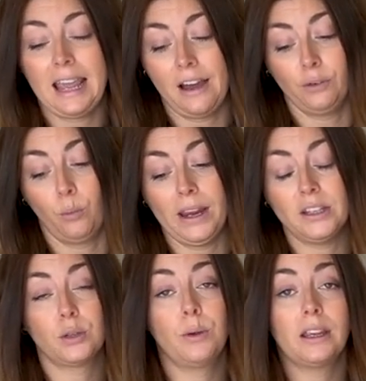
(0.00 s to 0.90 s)
have a
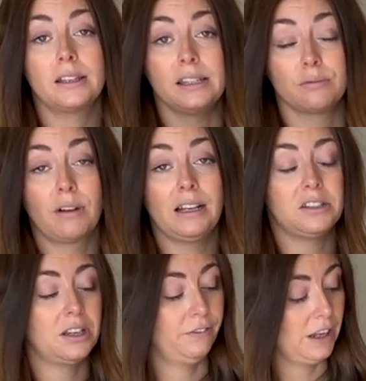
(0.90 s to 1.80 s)
weight to it because it's
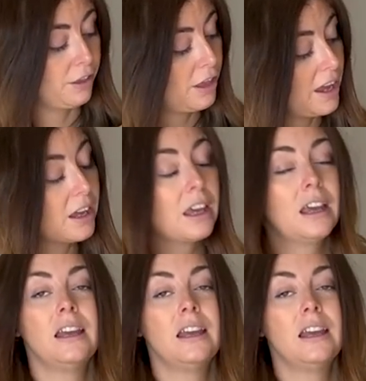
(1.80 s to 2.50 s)
relatively thick,